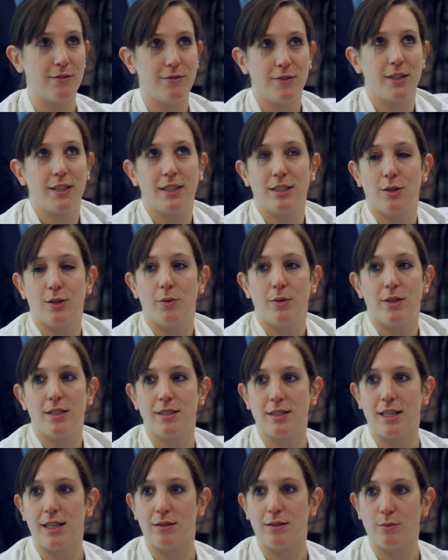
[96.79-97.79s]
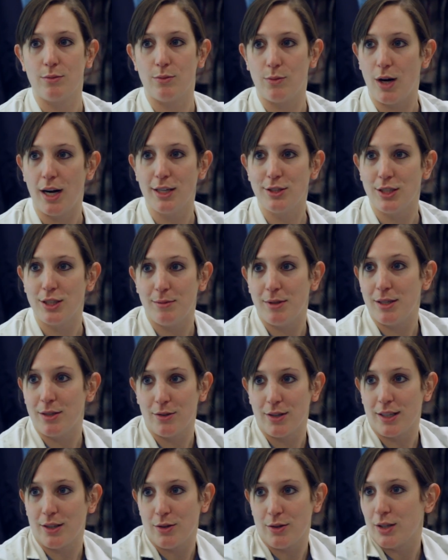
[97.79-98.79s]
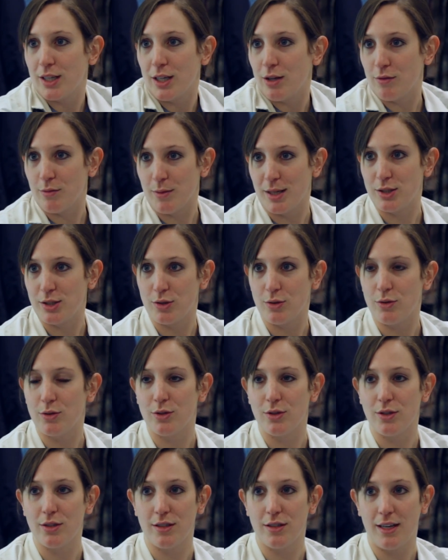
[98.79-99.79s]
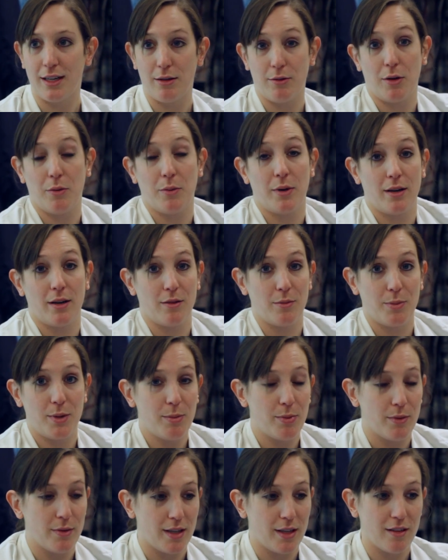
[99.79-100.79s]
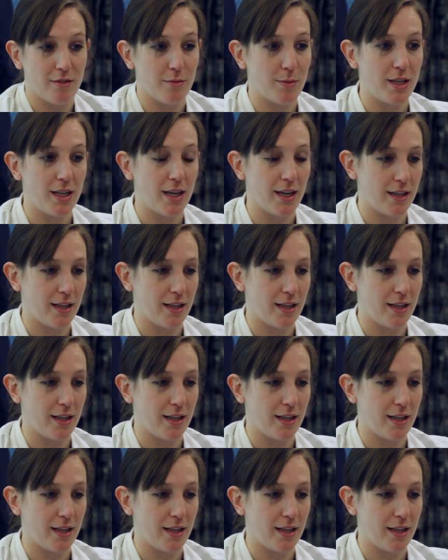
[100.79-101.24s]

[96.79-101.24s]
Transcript: I feel like he's always like watching me or like looking over my shoulder. I don't know what other people think of me.